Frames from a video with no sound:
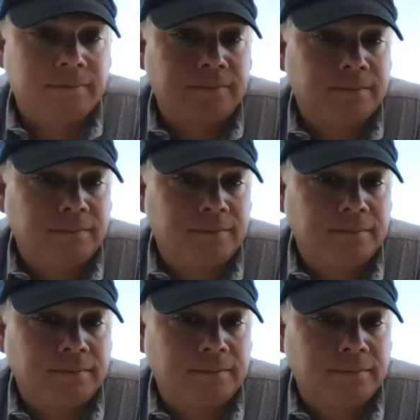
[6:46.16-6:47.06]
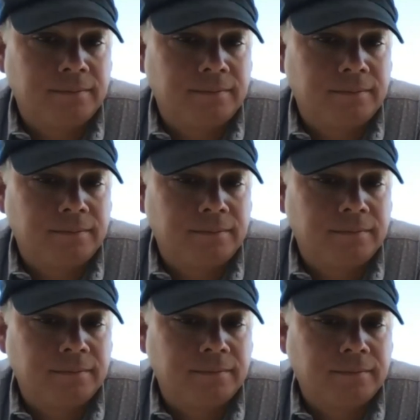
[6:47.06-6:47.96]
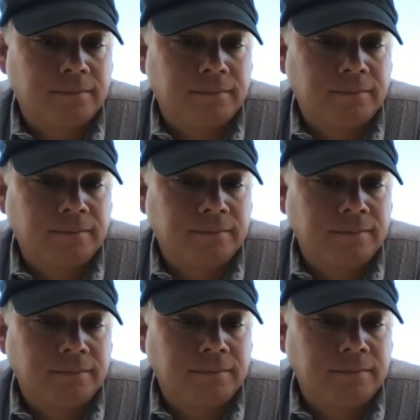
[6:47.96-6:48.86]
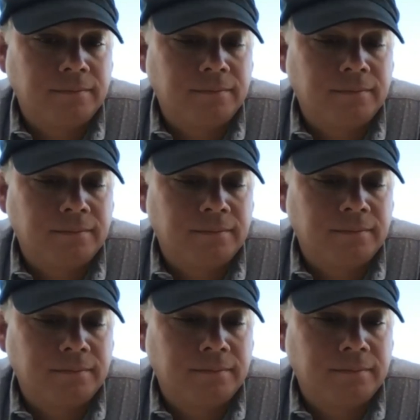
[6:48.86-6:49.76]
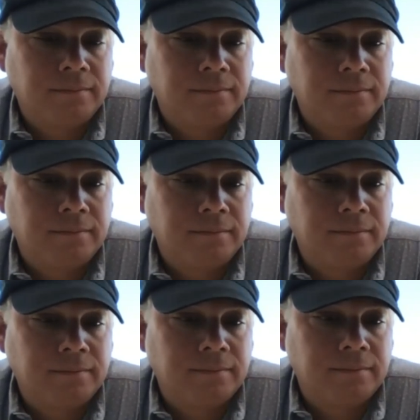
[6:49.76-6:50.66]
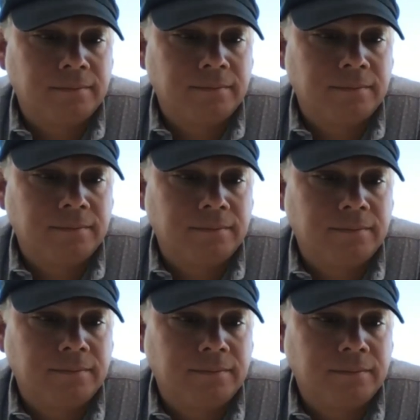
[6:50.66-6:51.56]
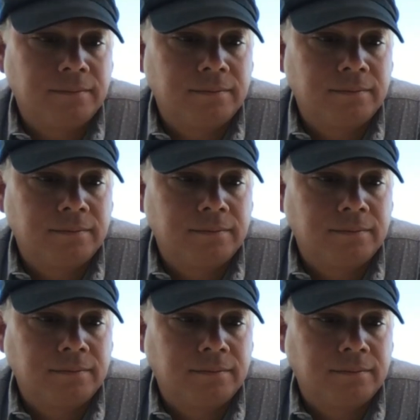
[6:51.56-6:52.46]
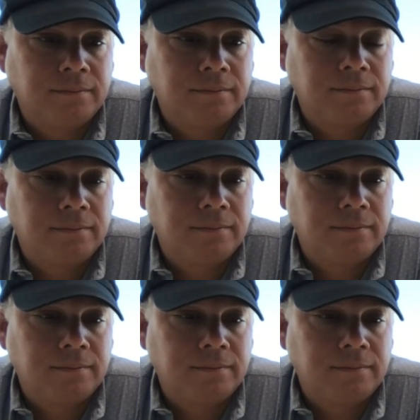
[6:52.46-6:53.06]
[no speech]